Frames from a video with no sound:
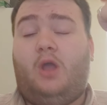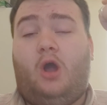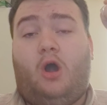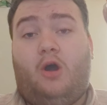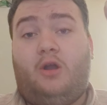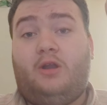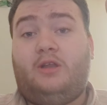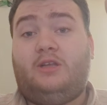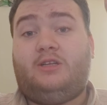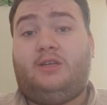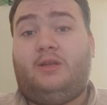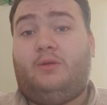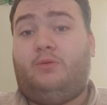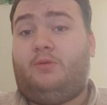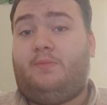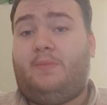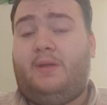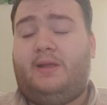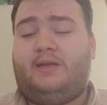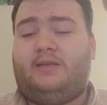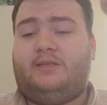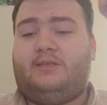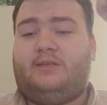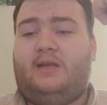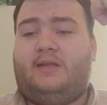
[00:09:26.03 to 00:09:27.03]
Honestly, it would
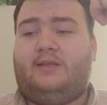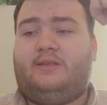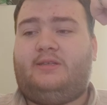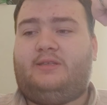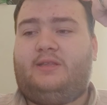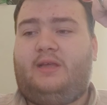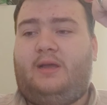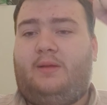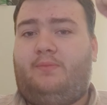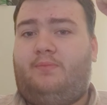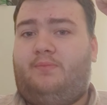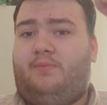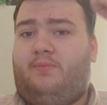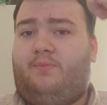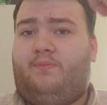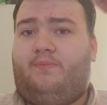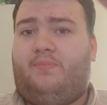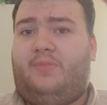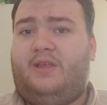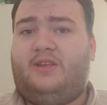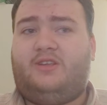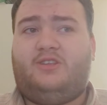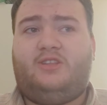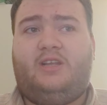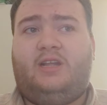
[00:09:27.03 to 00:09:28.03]
make sense that
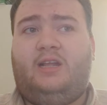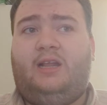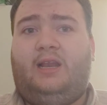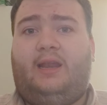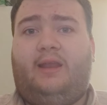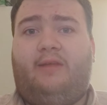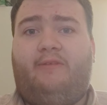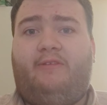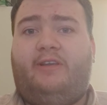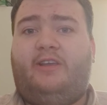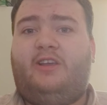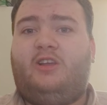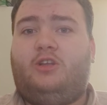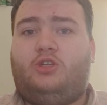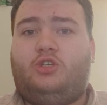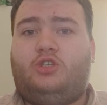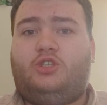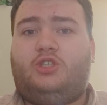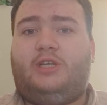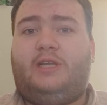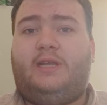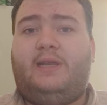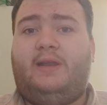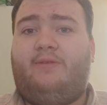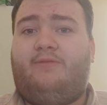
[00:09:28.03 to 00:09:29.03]
this thing living in
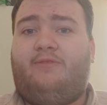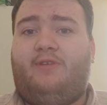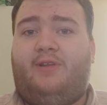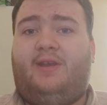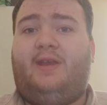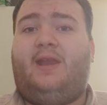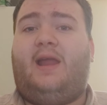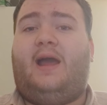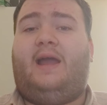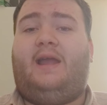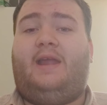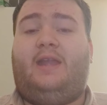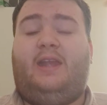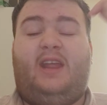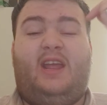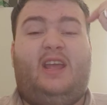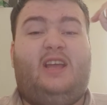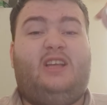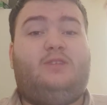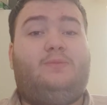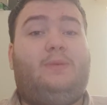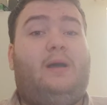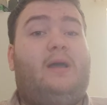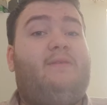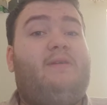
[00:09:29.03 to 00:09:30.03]
cedar for 9
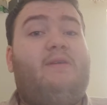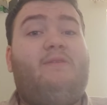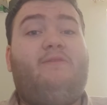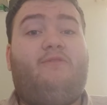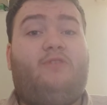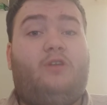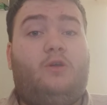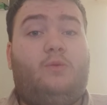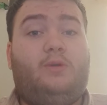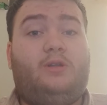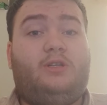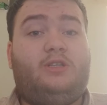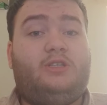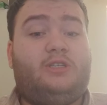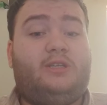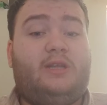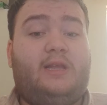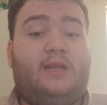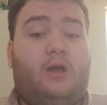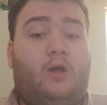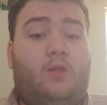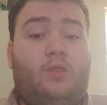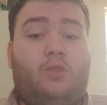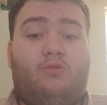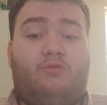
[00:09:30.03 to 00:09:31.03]
years might have influenced
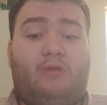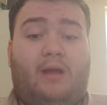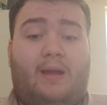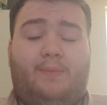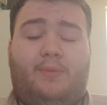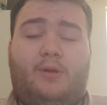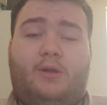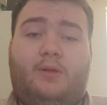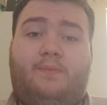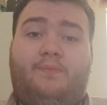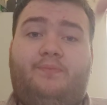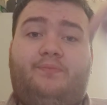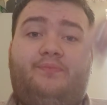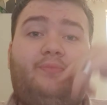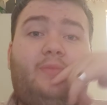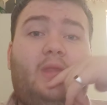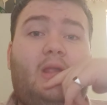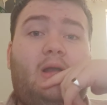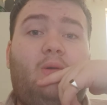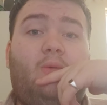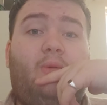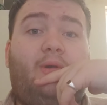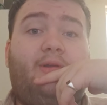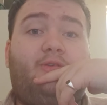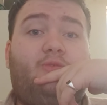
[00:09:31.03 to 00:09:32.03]
it on the wrapper,
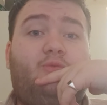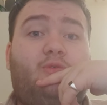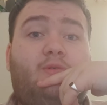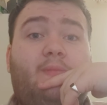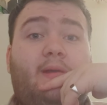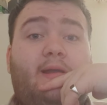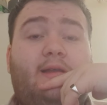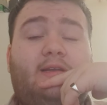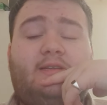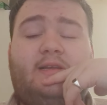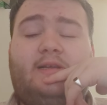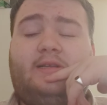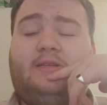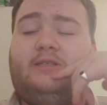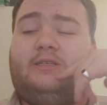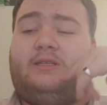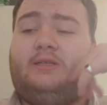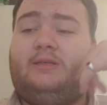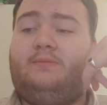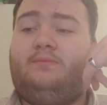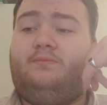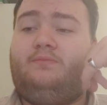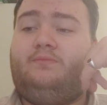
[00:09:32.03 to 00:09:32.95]
which would make sense.